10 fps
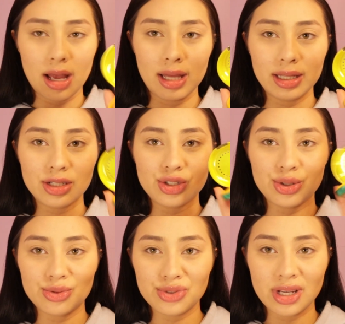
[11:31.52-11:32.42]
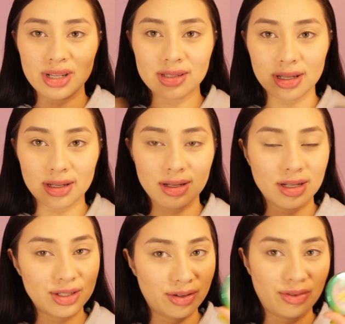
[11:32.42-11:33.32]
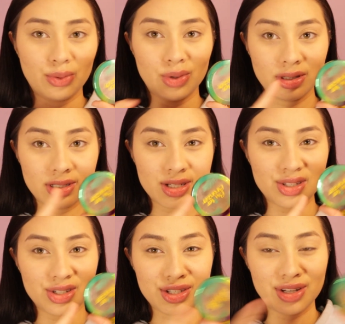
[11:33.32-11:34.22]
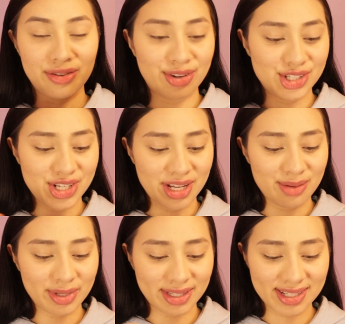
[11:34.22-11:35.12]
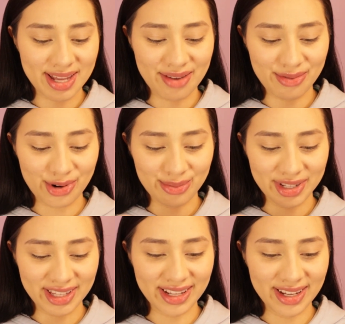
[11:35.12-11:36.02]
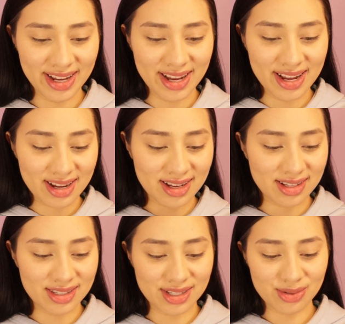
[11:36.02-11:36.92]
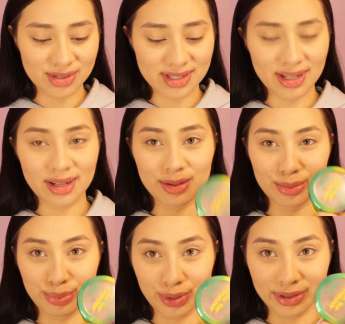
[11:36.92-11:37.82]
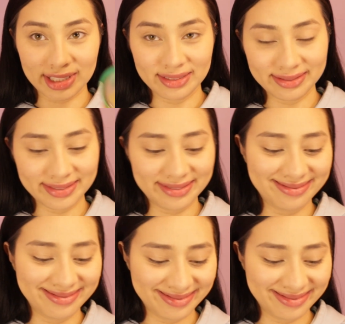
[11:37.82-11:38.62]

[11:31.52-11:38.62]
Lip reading: I like showed you guys like a different one. This is just a different shade, but the same formula, because this one's like broken.